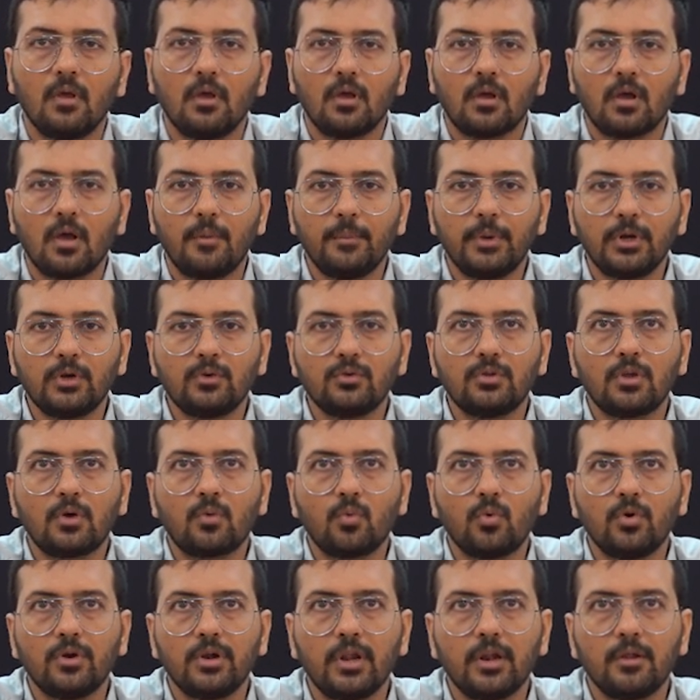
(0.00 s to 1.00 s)
Coming to the
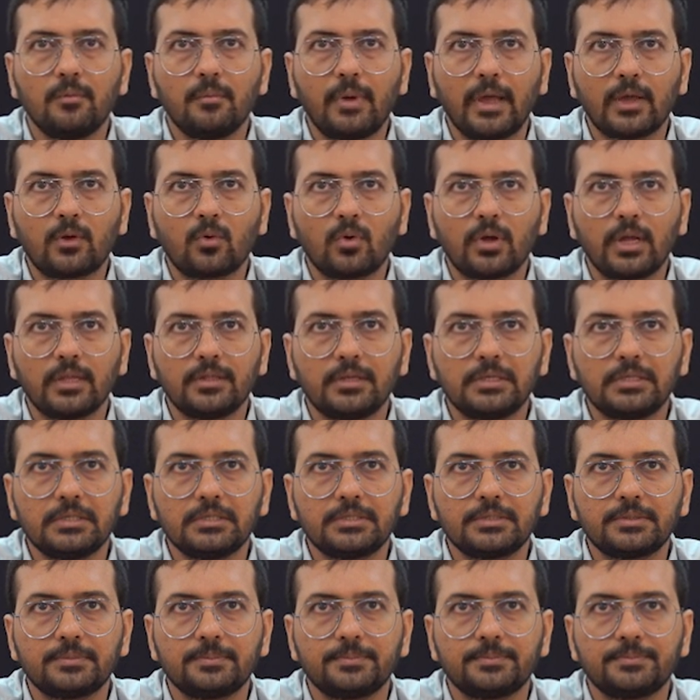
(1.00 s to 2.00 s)
coronary
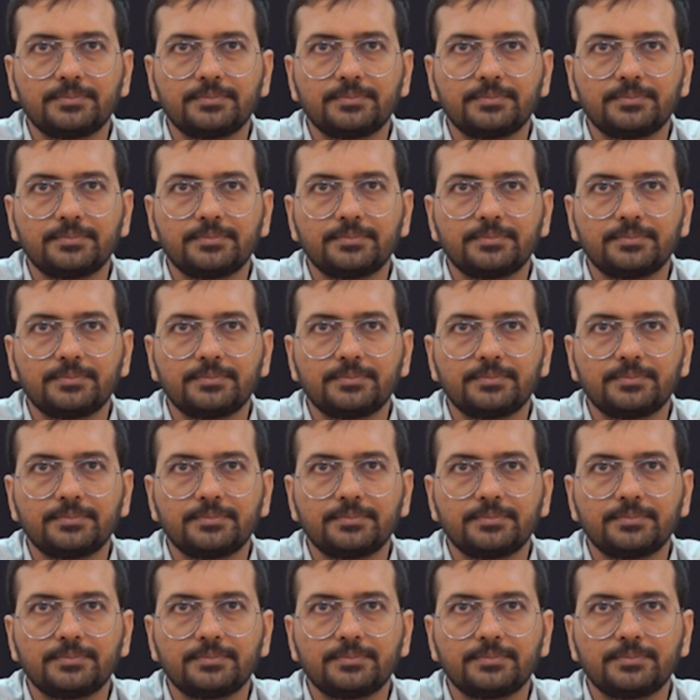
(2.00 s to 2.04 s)
microcatheters.